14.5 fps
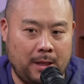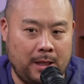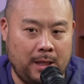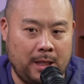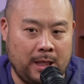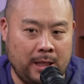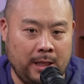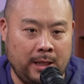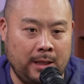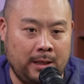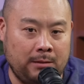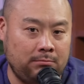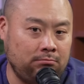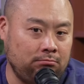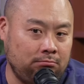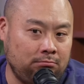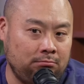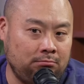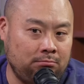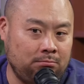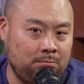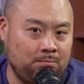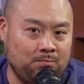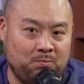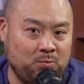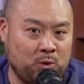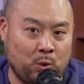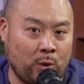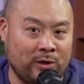He
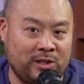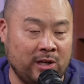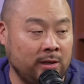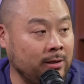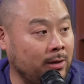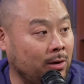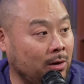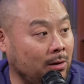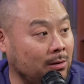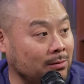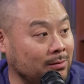sort of shunned it all.